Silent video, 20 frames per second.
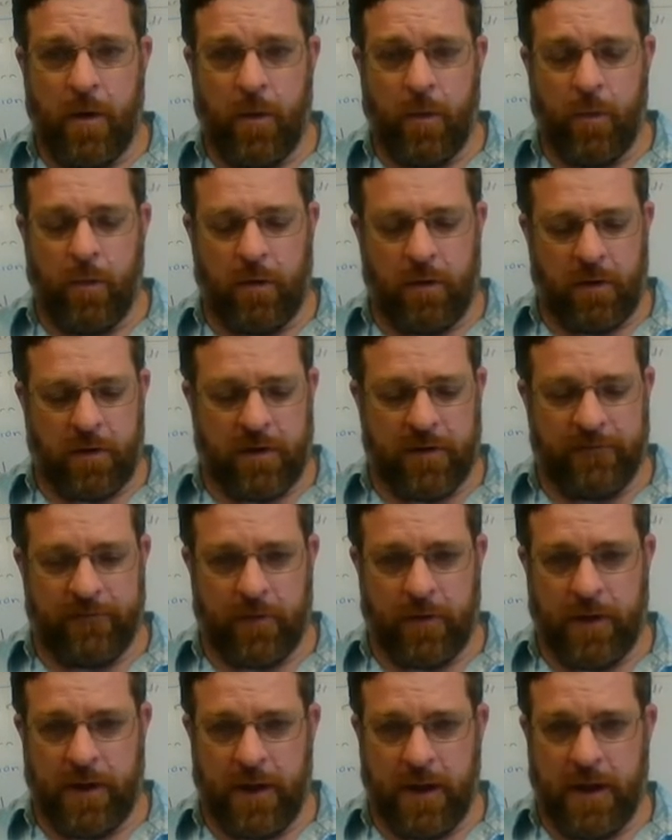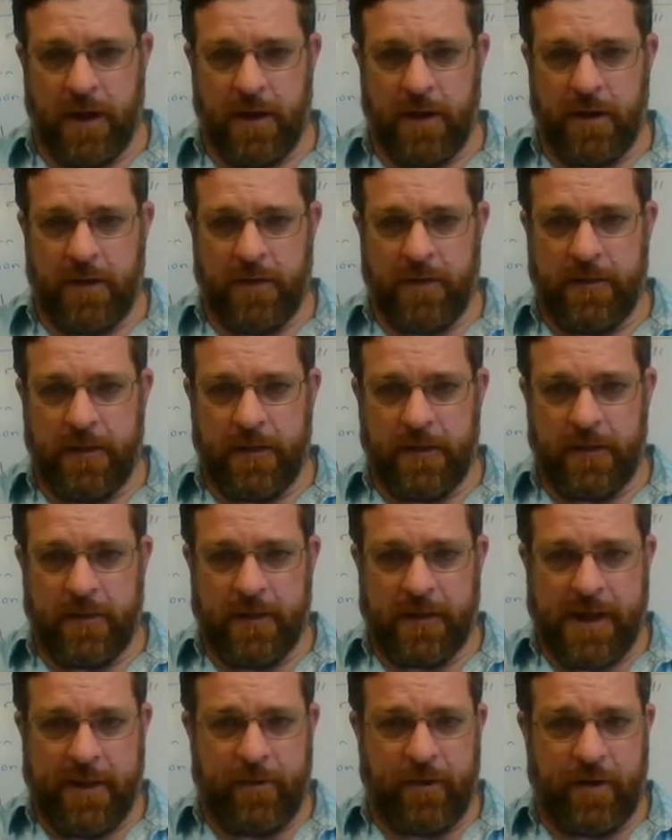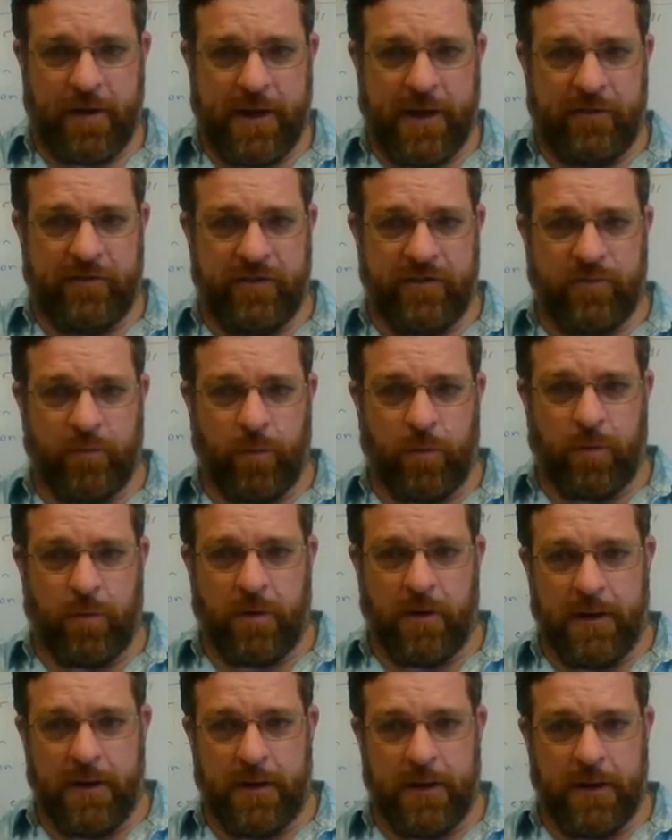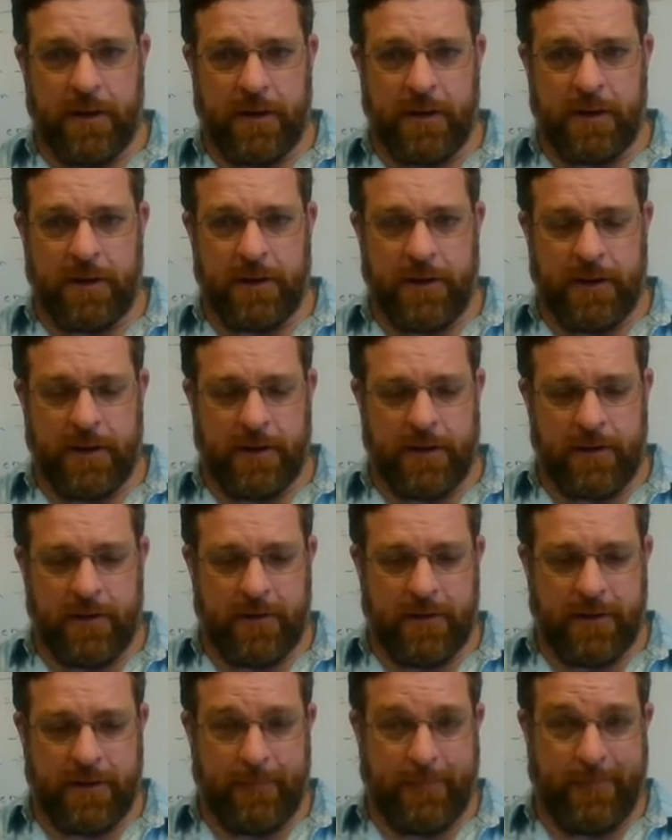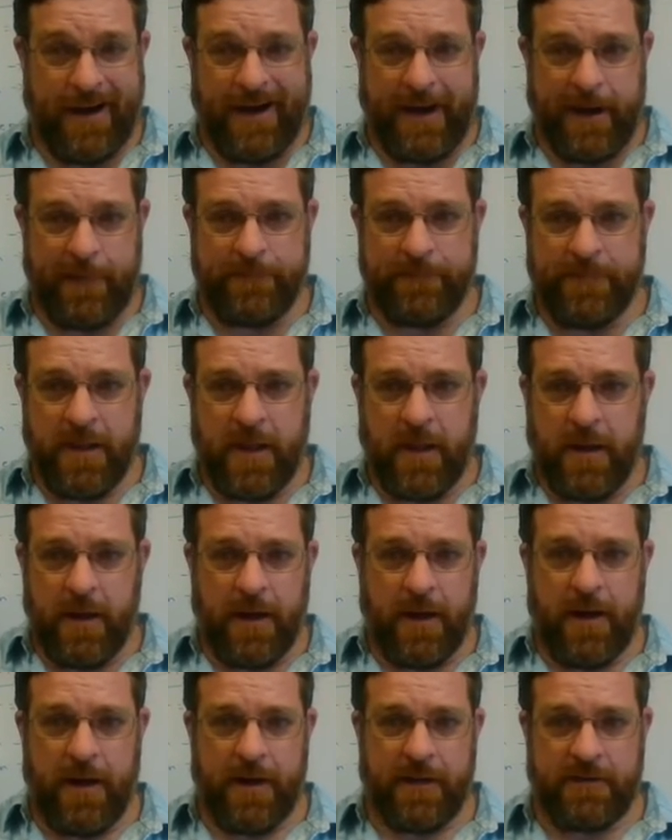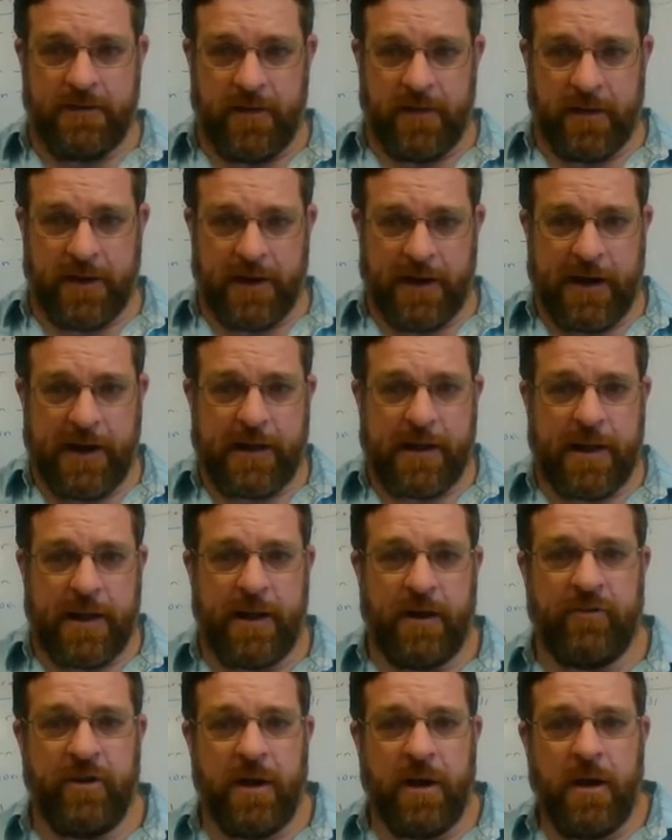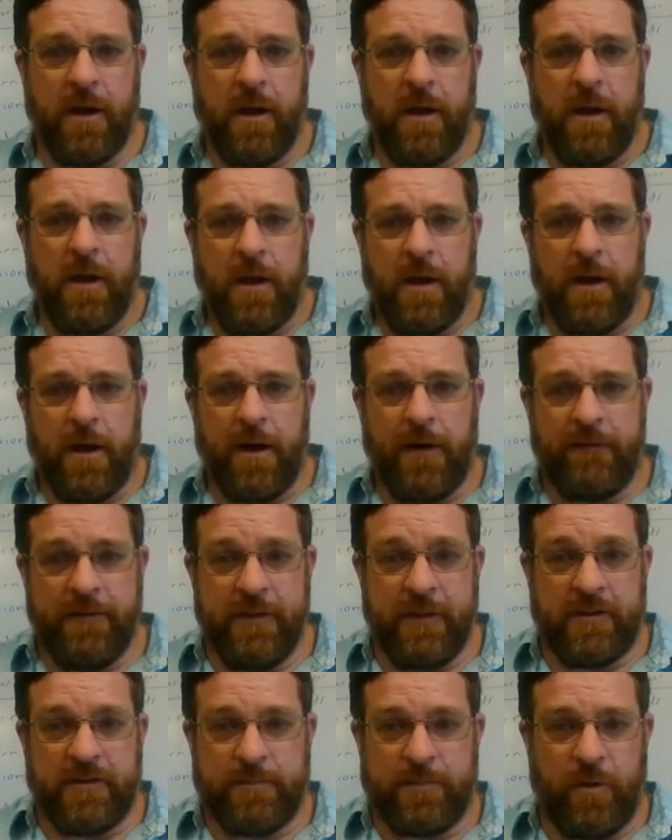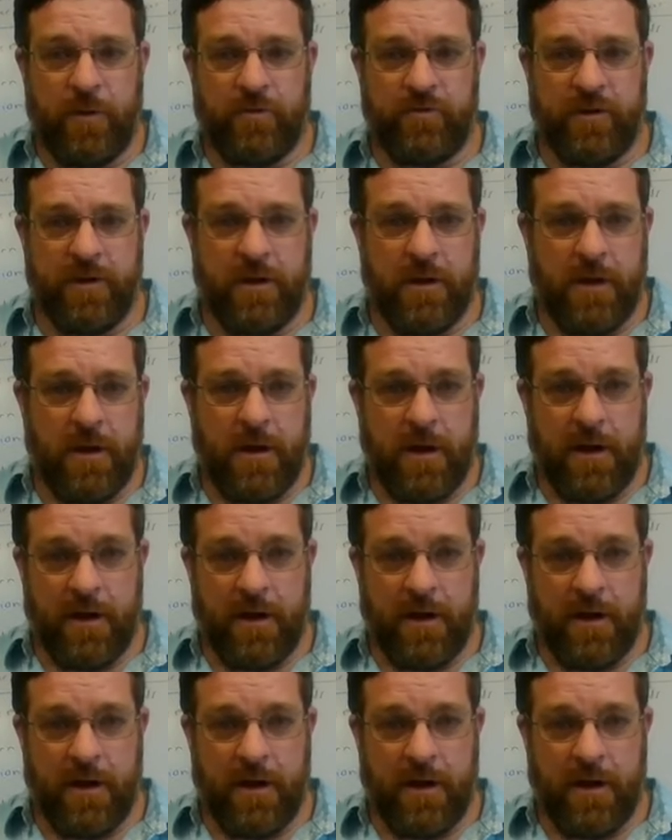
or converting uh, the, the chemical energy stored in a, in a, in a, in a bomb uh, to the kinetic energy of the explosion,